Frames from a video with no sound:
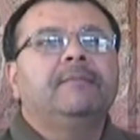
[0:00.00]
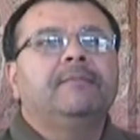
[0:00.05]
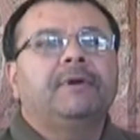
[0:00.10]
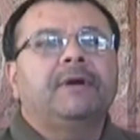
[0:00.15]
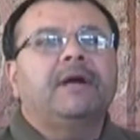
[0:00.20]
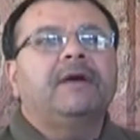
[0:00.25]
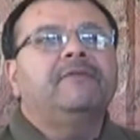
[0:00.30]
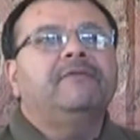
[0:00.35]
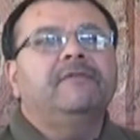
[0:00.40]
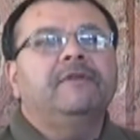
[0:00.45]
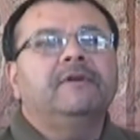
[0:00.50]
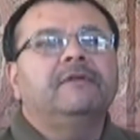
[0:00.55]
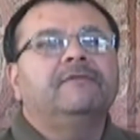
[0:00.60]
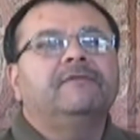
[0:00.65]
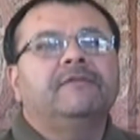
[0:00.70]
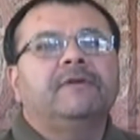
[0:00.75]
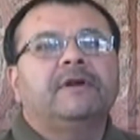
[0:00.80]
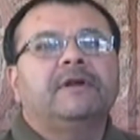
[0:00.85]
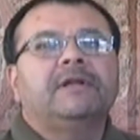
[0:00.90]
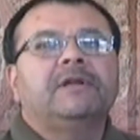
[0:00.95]
But I feel
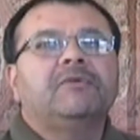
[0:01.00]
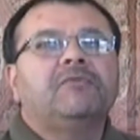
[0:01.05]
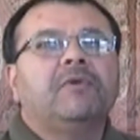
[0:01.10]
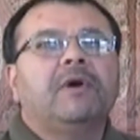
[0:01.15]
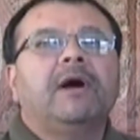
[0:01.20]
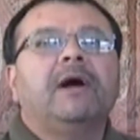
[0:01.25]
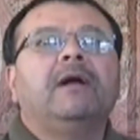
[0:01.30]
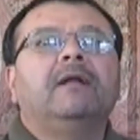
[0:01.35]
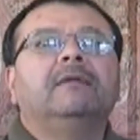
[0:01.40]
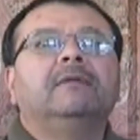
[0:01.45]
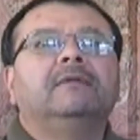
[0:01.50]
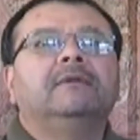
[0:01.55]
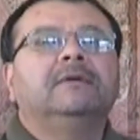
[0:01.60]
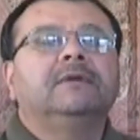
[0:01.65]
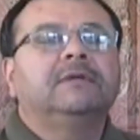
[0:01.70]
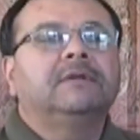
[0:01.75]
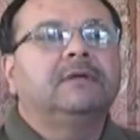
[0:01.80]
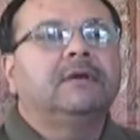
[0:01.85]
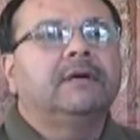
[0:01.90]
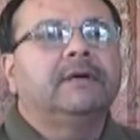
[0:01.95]
fairly well
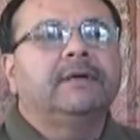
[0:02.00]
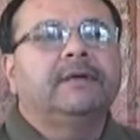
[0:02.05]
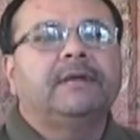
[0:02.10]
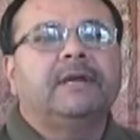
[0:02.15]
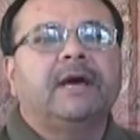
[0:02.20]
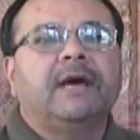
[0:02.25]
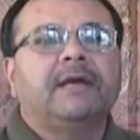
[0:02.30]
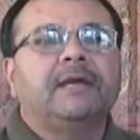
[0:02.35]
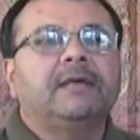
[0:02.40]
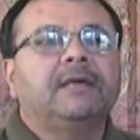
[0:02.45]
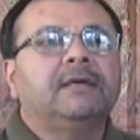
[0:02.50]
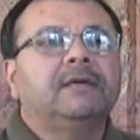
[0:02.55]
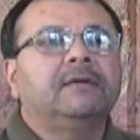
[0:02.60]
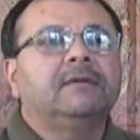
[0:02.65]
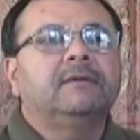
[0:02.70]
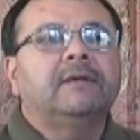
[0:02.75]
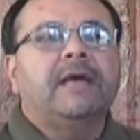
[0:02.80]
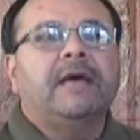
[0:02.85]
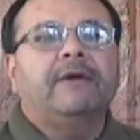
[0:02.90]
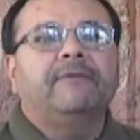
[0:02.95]
and I
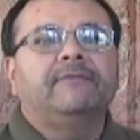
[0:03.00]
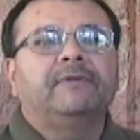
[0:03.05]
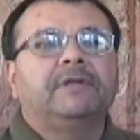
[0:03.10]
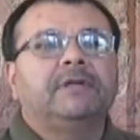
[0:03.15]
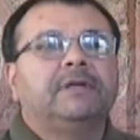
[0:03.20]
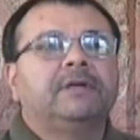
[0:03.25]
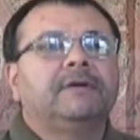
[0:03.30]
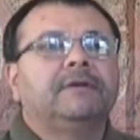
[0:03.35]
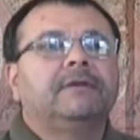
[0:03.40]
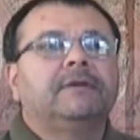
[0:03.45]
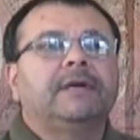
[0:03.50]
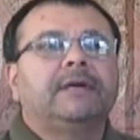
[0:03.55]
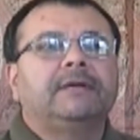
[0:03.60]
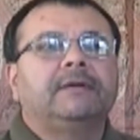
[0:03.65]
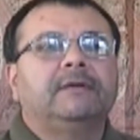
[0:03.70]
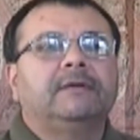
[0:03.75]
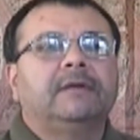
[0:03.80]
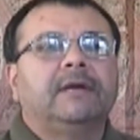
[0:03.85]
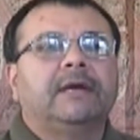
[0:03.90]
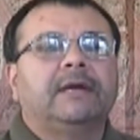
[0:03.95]
can have dinner at,
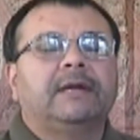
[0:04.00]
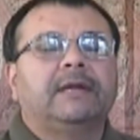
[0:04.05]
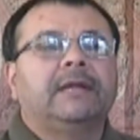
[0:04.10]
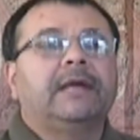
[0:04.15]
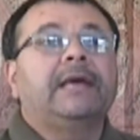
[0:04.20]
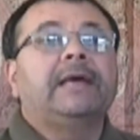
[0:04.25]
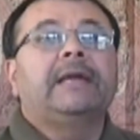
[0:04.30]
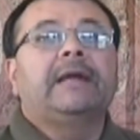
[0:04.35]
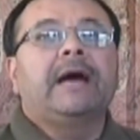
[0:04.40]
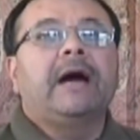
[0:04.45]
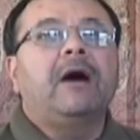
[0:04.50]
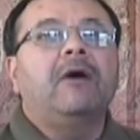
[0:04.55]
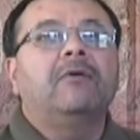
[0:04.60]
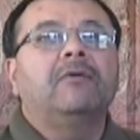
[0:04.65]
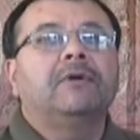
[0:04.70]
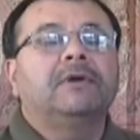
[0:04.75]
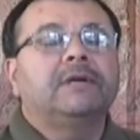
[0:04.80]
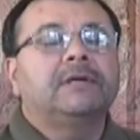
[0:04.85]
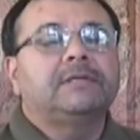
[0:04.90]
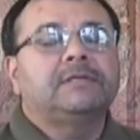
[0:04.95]
at a late
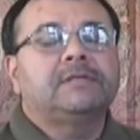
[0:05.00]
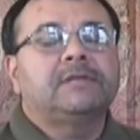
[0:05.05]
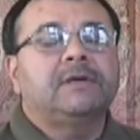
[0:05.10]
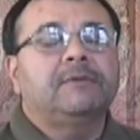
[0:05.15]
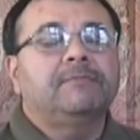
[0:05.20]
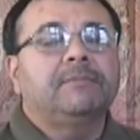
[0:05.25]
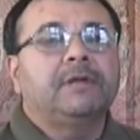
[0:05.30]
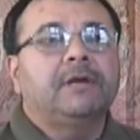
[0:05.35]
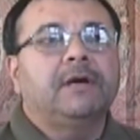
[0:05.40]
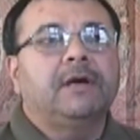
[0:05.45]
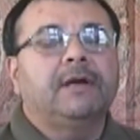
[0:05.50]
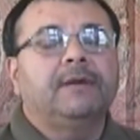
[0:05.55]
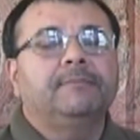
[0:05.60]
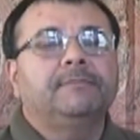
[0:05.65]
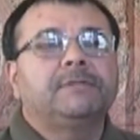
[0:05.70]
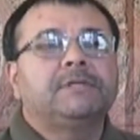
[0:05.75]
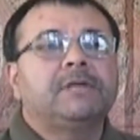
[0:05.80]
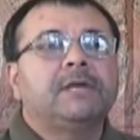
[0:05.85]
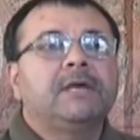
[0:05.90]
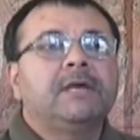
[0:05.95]
hour at
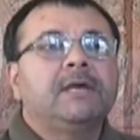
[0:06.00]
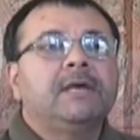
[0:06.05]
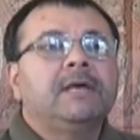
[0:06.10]
sometimes.